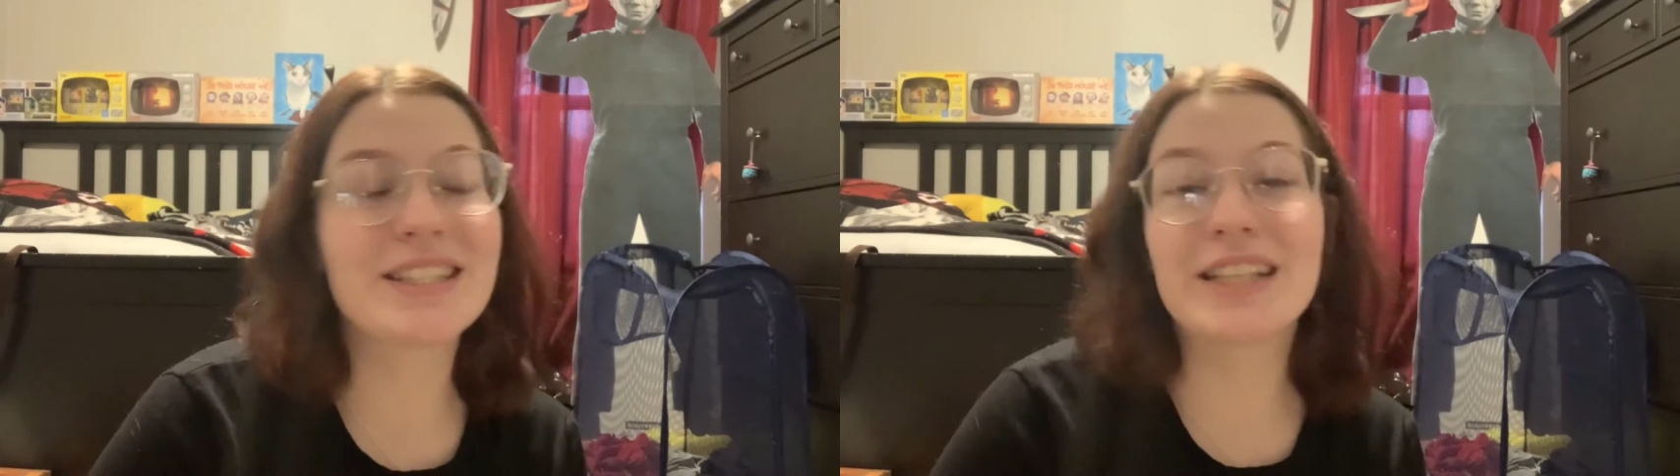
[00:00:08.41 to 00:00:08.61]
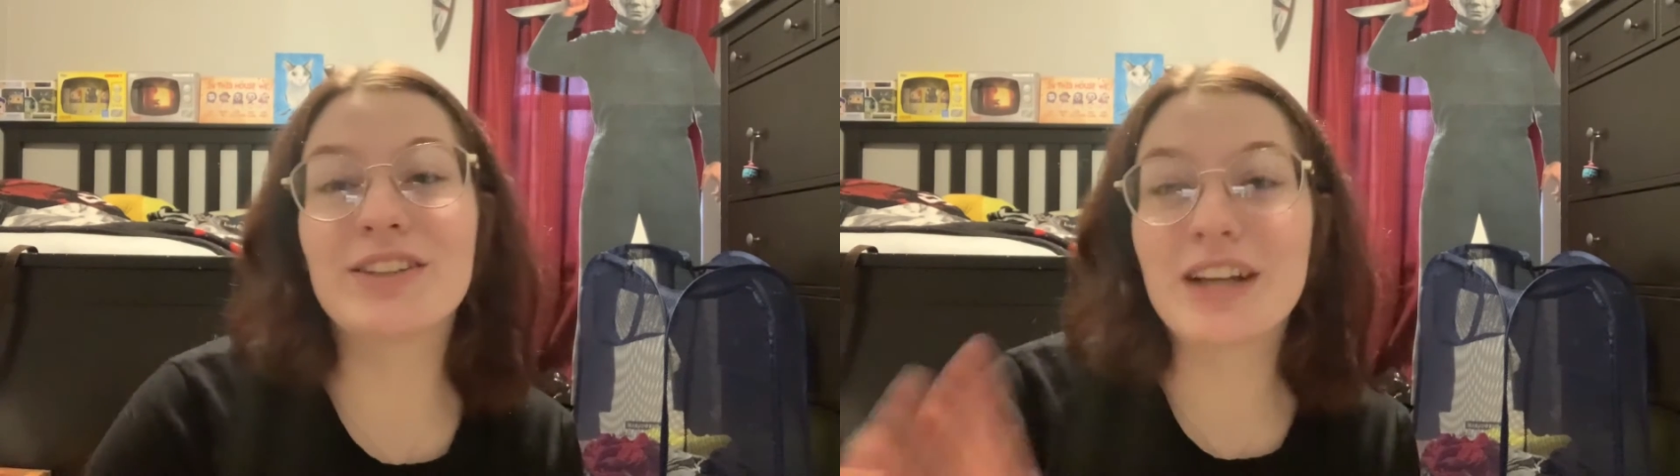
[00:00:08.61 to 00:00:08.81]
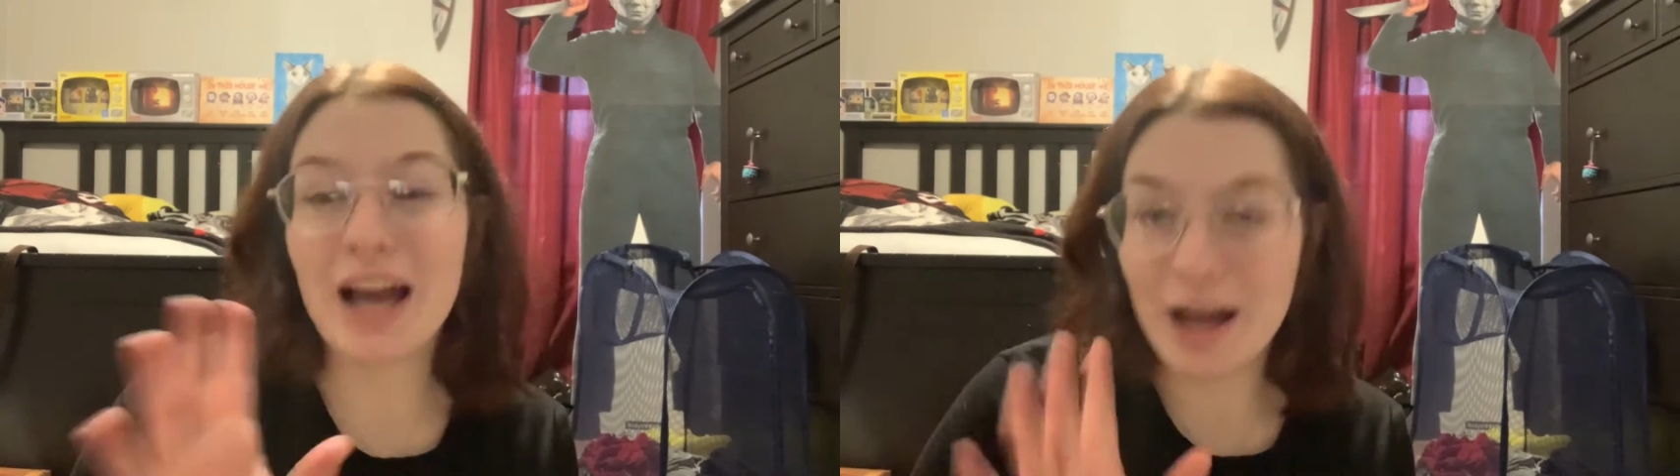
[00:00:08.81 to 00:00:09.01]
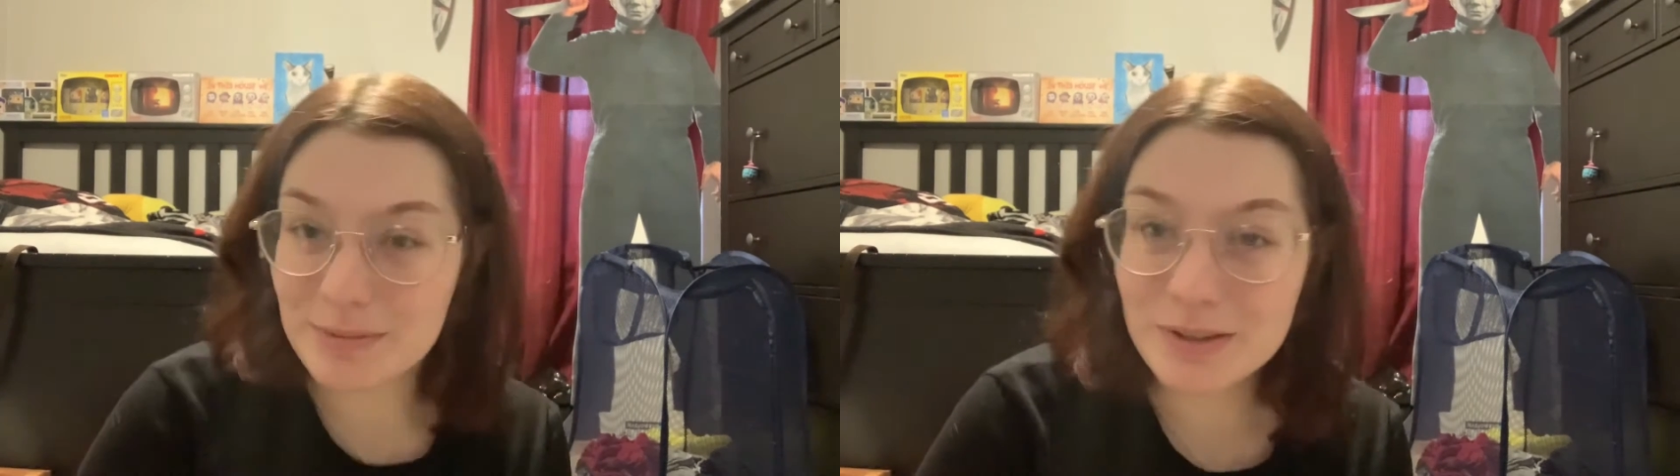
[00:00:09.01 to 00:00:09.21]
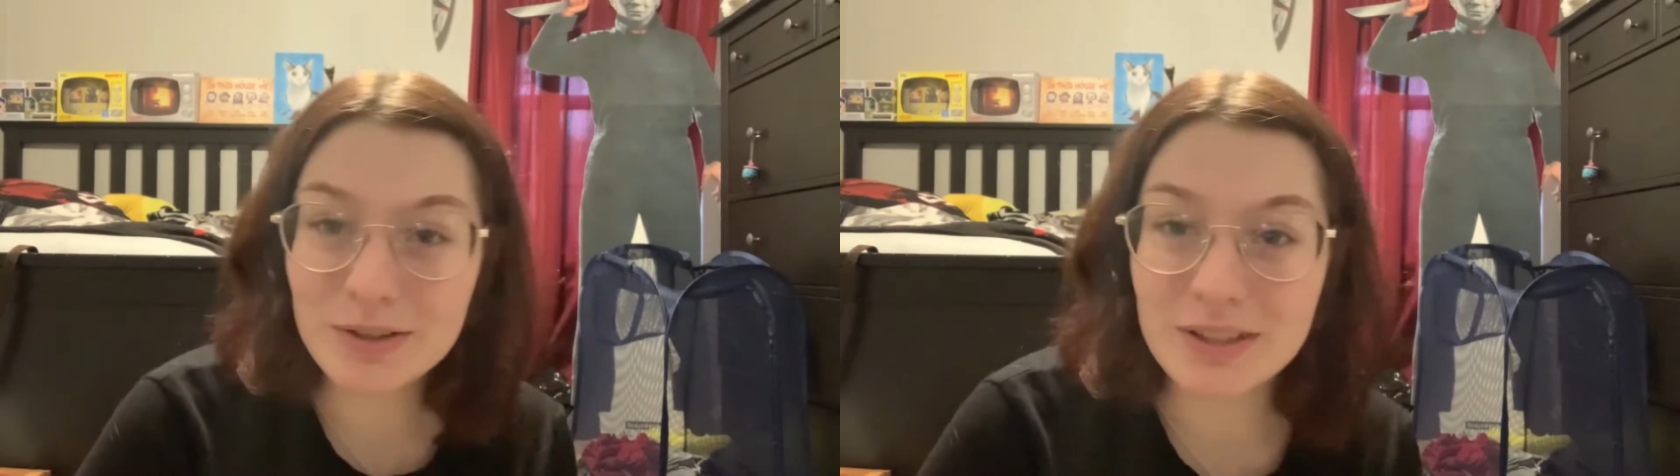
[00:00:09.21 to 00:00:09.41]
They look
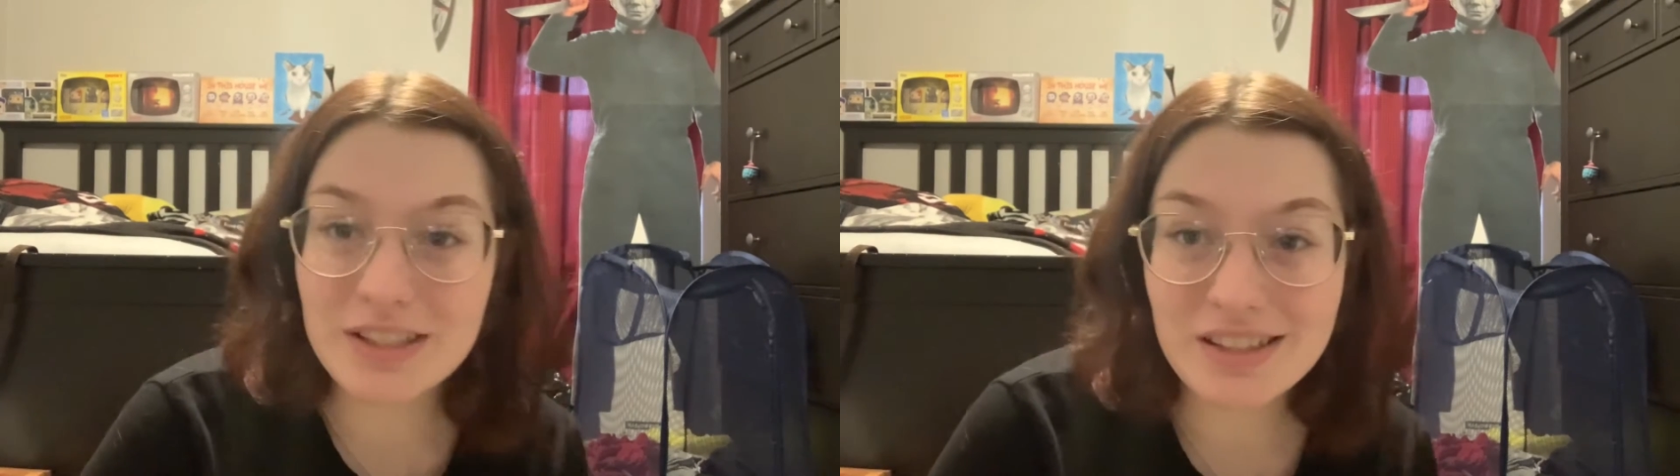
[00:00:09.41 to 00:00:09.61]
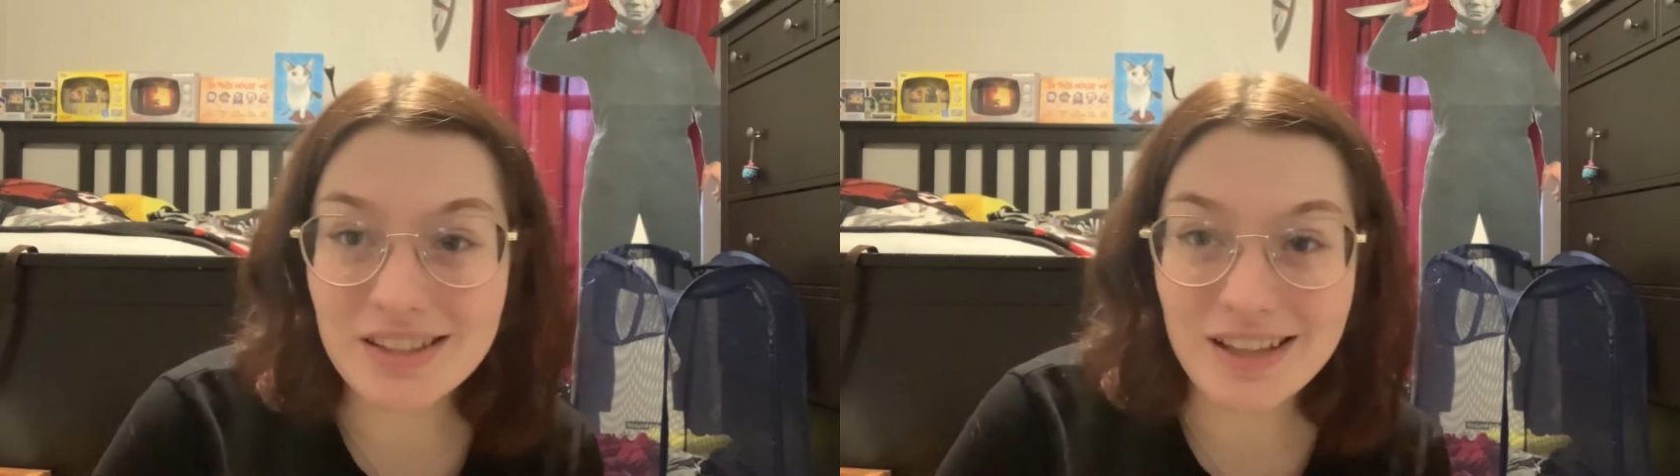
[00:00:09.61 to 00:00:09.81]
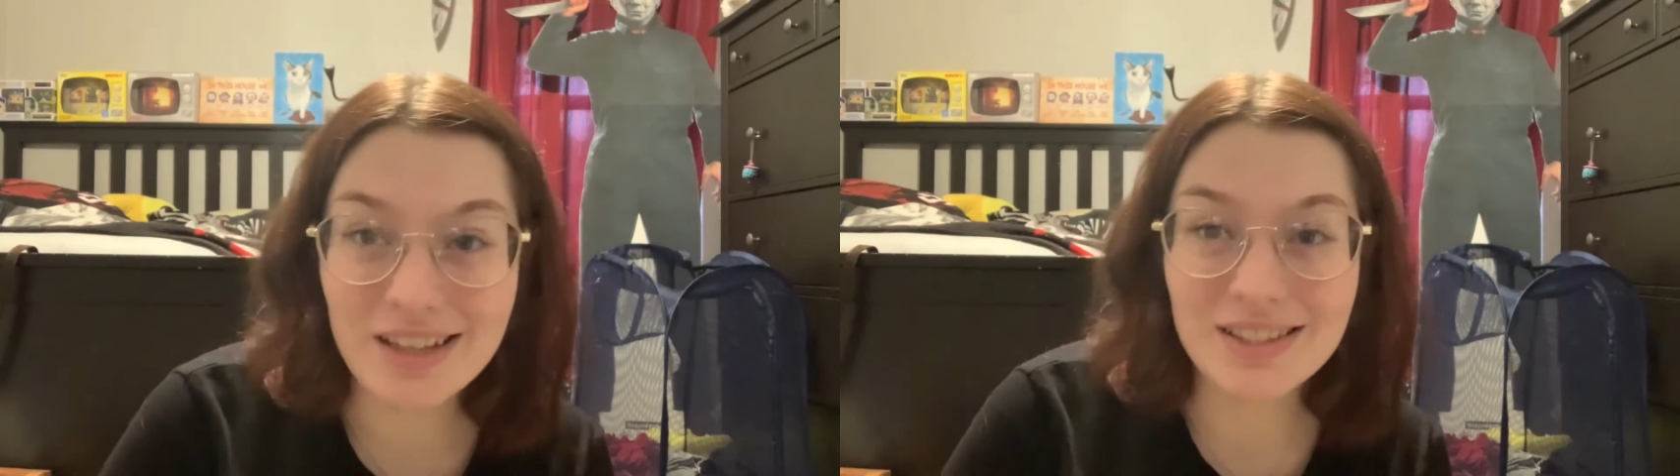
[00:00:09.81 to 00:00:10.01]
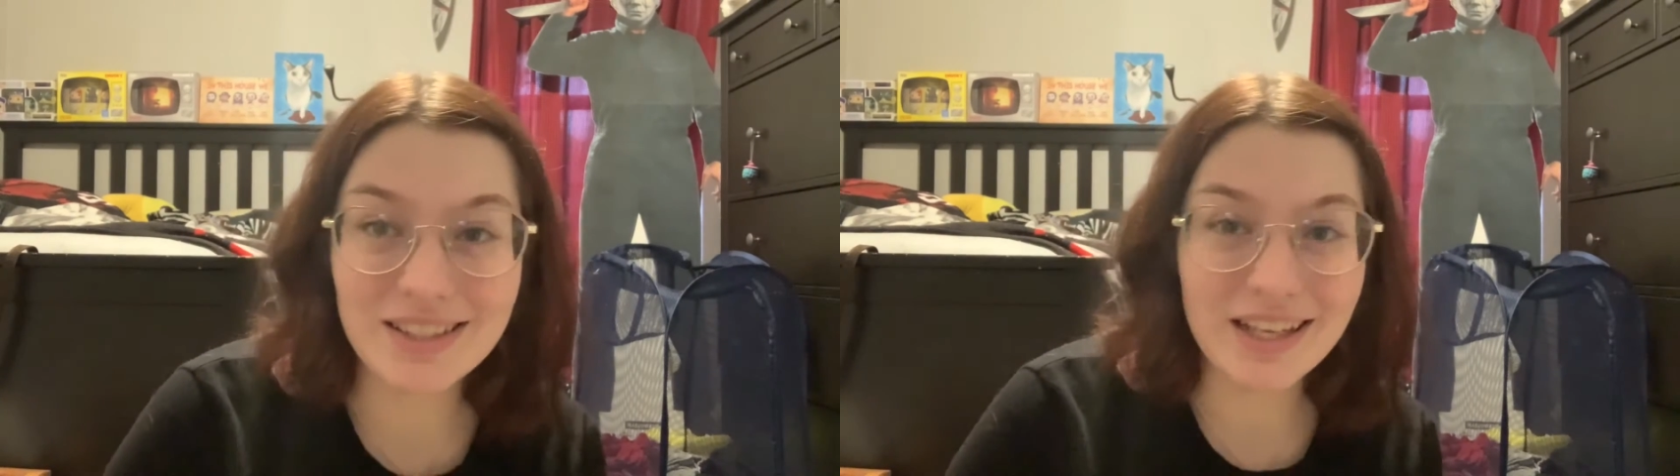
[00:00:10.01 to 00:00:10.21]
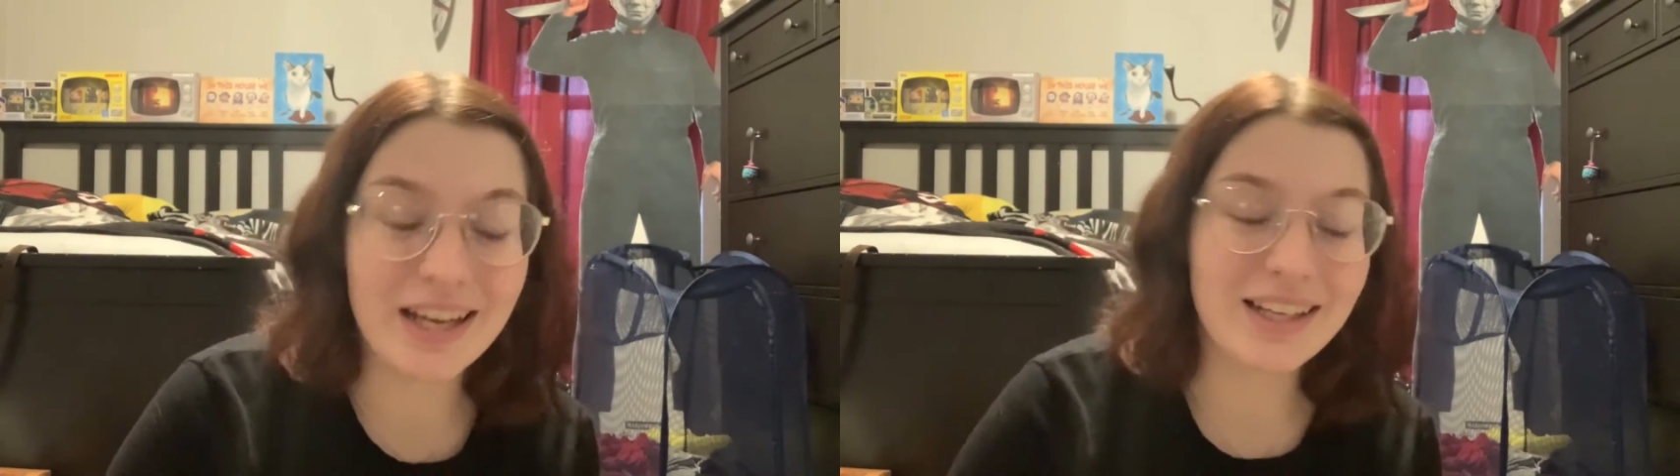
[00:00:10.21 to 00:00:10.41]
absolutely
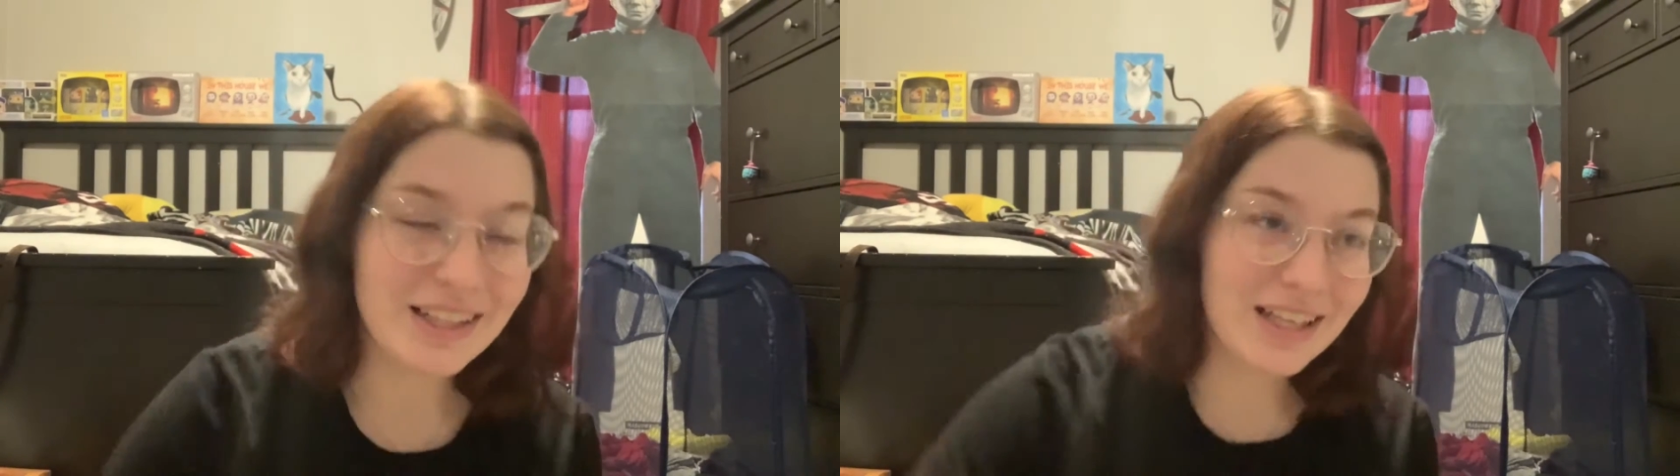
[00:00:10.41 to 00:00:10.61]
disgusting.